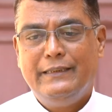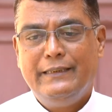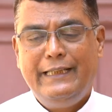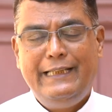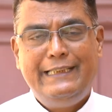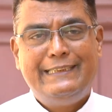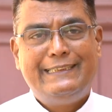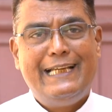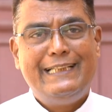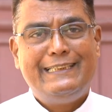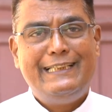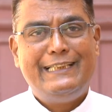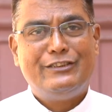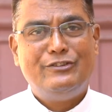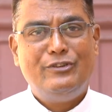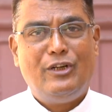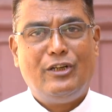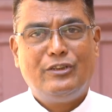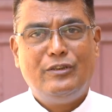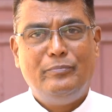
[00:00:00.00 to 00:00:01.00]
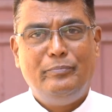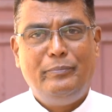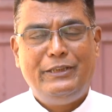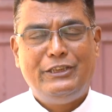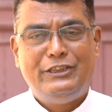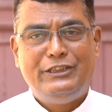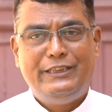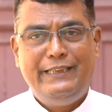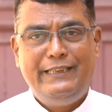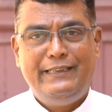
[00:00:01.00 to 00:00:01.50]
He says he's not a
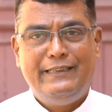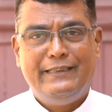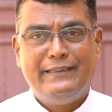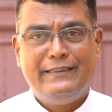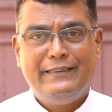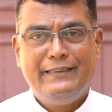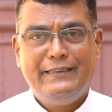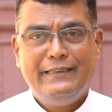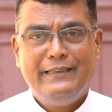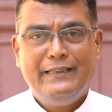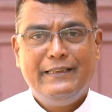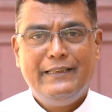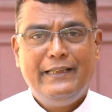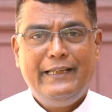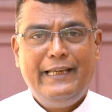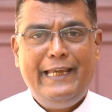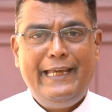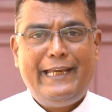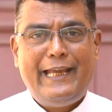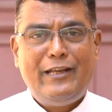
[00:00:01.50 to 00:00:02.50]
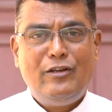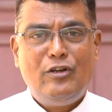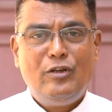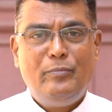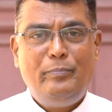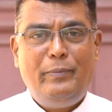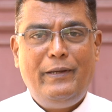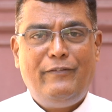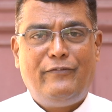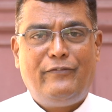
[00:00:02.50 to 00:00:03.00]
machine. He
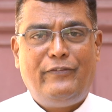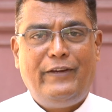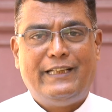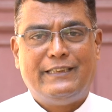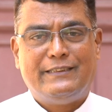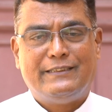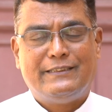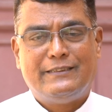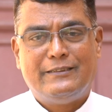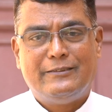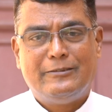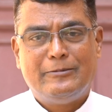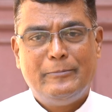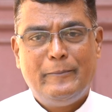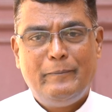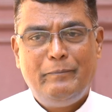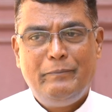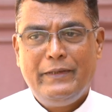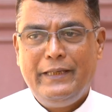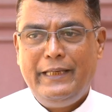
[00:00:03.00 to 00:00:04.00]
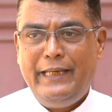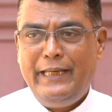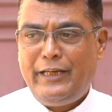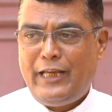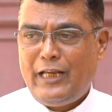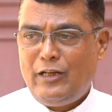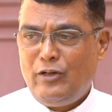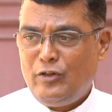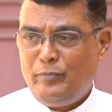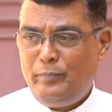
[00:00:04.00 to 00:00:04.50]
cannot be fixed. He
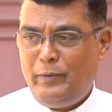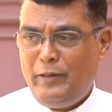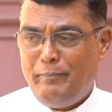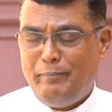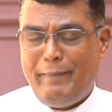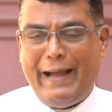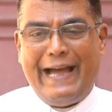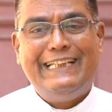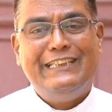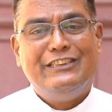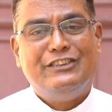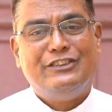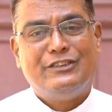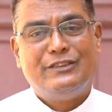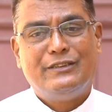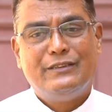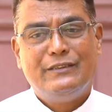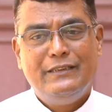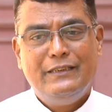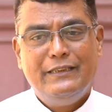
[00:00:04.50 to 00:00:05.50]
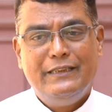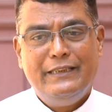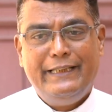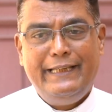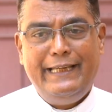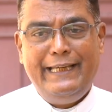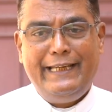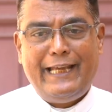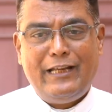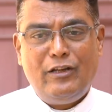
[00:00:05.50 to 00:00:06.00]
cannot be managed.
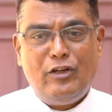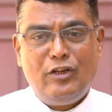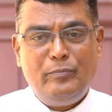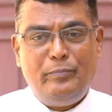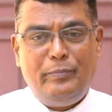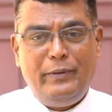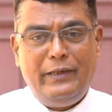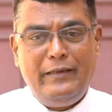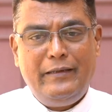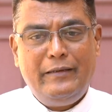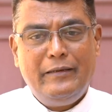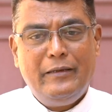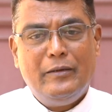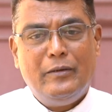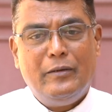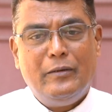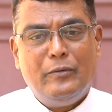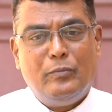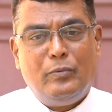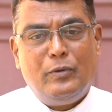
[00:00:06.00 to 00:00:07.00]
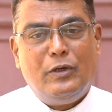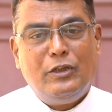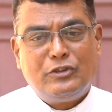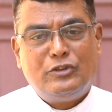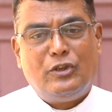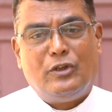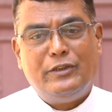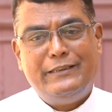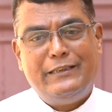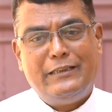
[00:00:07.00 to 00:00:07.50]
He cannot be
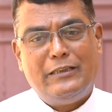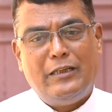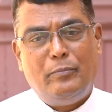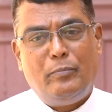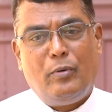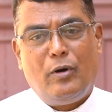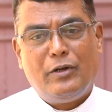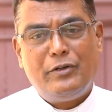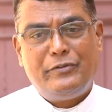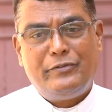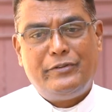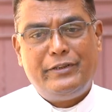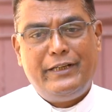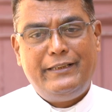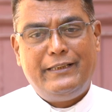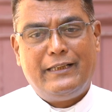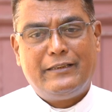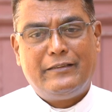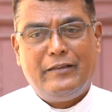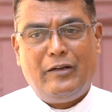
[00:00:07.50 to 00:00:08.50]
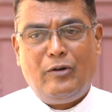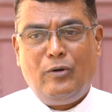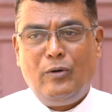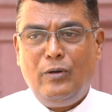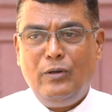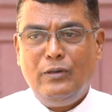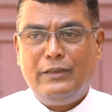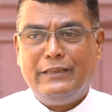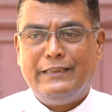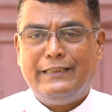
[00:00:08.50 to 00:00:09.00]
worked on in a laboratory that
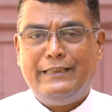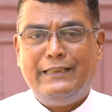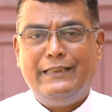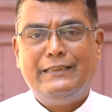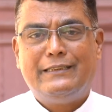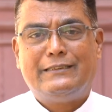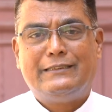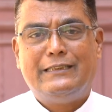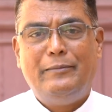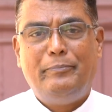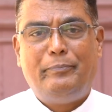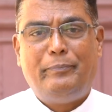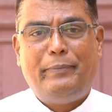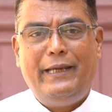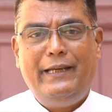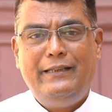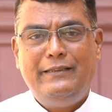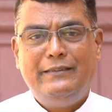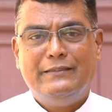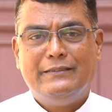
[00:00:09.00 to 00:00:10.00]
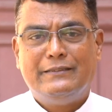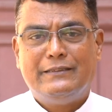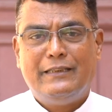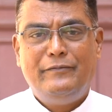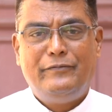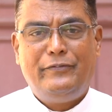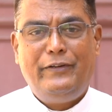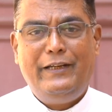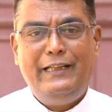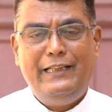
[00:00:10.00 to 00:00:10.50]
all the hurts and pains
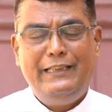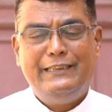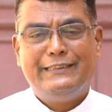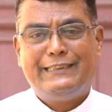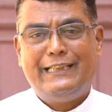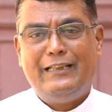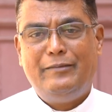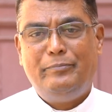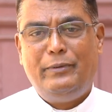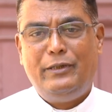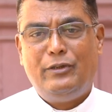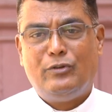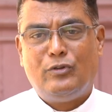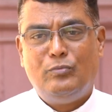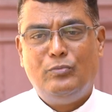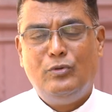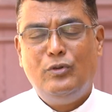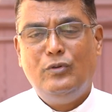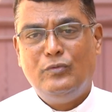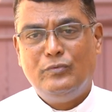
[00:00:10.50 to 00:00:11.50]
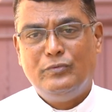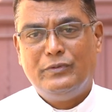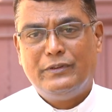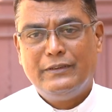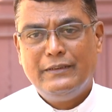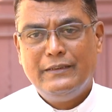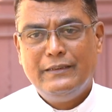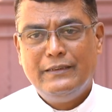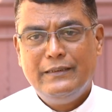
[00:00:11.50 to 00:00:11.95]
and feelings can be removed.